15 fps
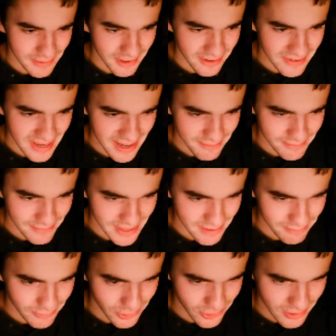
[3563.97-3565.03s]
Oh yep,
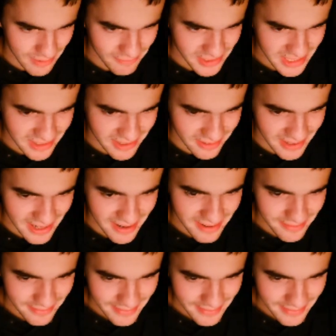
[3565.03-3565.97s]
more emphasis on her.